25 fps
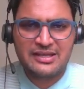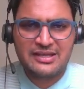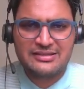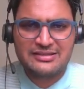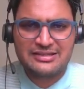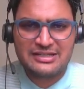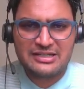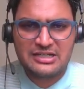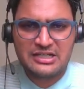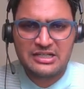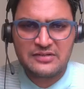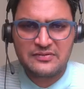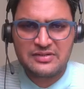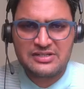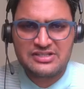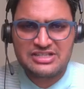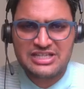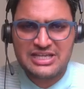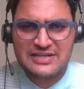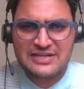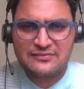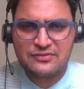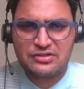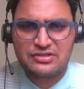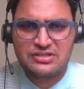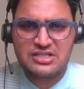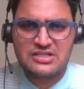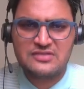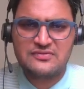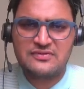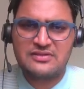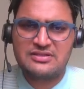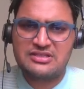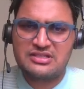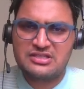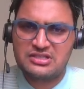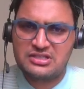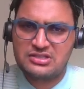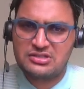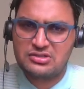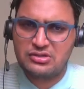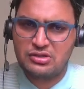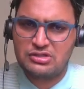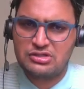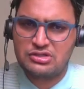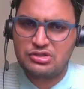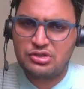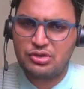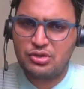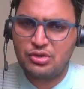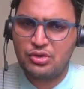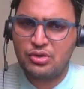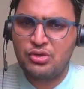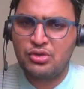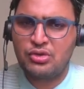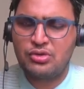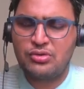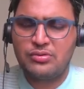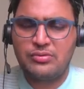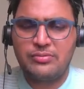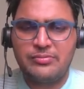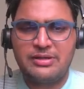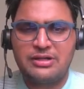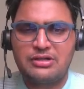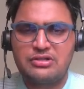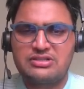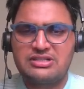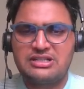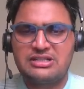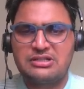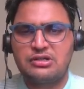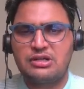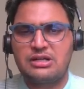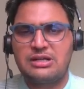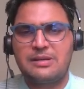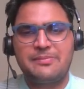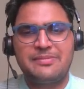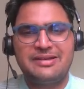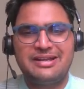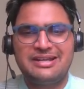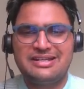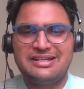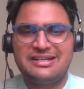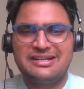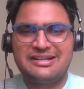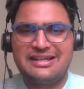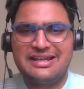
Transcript: Then it will check for this one. This is also O because it got updated,